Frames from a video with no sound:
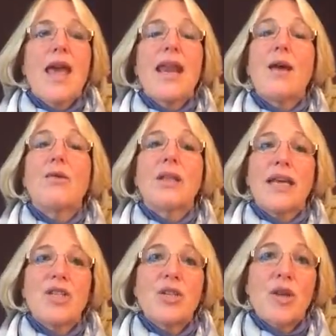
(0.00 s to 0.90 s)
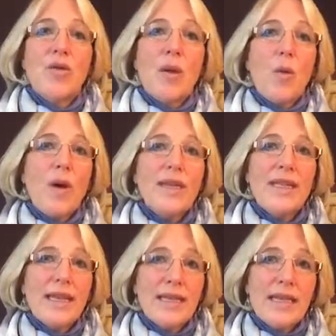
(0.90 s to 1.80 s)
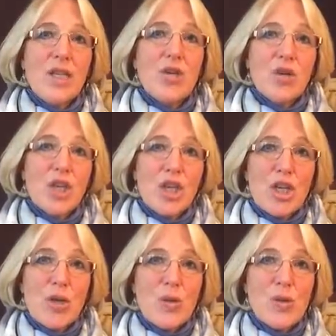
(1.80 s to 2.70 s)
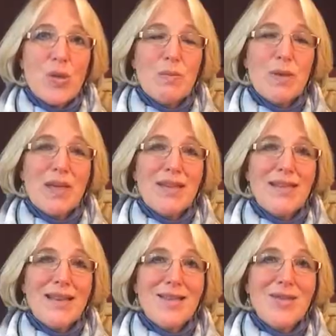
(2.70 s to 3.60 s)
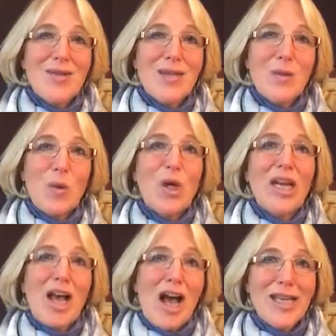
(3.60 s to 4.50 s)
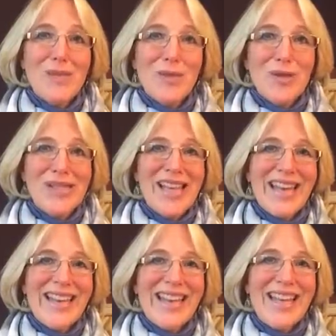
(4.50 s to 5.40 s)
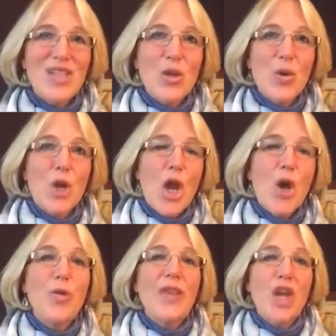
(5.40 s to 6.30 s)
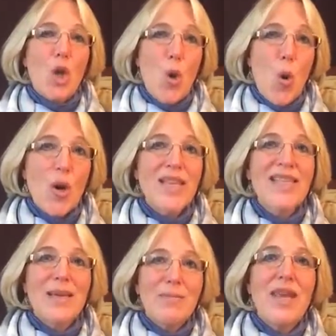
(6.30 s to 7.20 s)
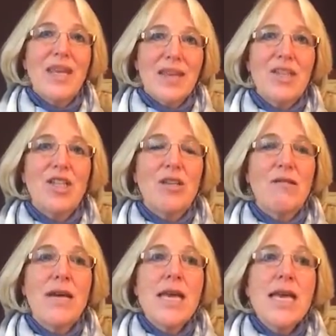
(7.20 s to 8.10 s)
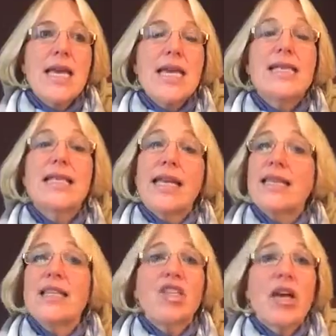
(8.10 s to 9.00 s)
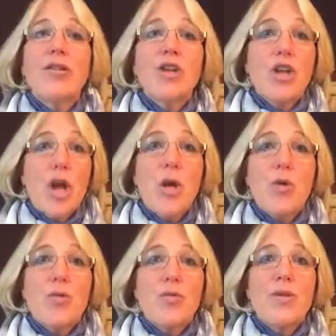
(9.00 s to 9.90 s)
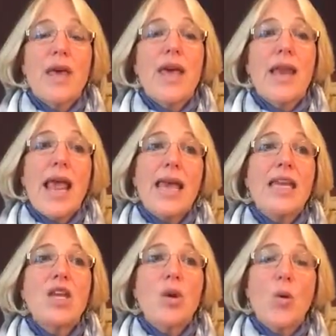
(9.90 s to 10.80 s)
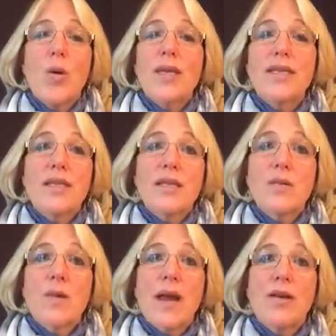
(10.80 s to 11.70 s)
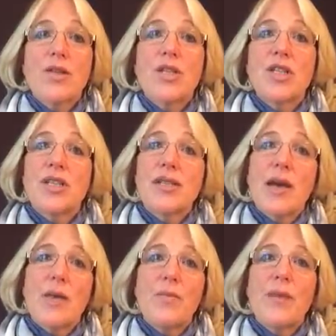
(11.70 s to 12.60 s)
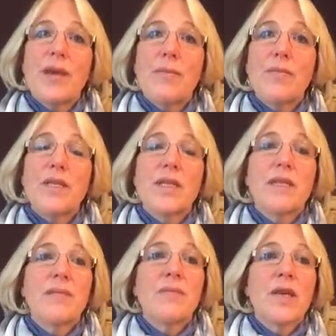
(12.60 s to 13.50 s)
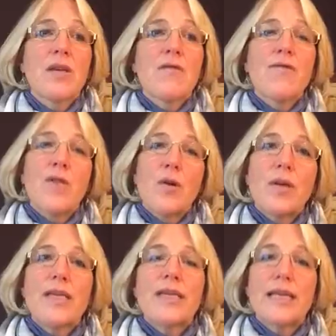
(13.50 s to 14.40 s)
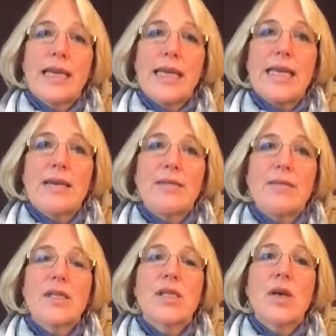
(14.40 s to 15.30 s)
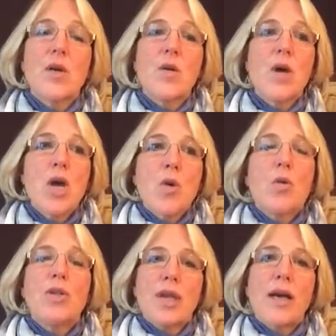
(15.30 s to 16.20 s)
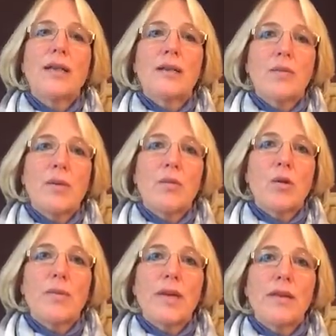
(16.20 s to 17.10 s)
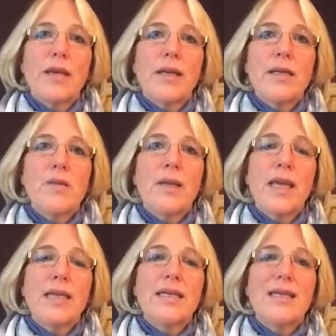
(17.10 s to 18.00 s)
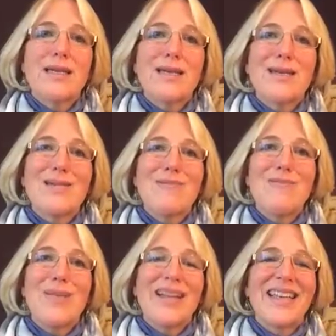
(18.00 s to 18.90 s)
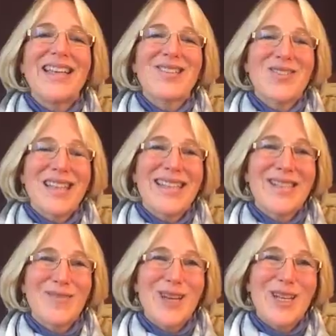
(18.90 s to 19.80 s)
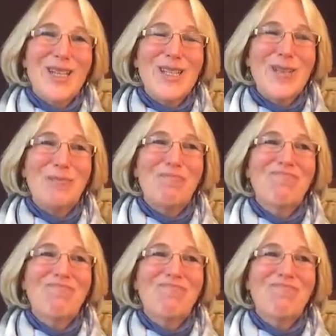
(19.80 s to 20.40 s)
And I will let you know that one technique you can use, because I certainly work in a hospital setting and so know that noise can be an issue, is letting the child know that any noise that's around should just help them to focus in. So we'll talk a little bit more about that as we get into the belly exercise that we're going to do.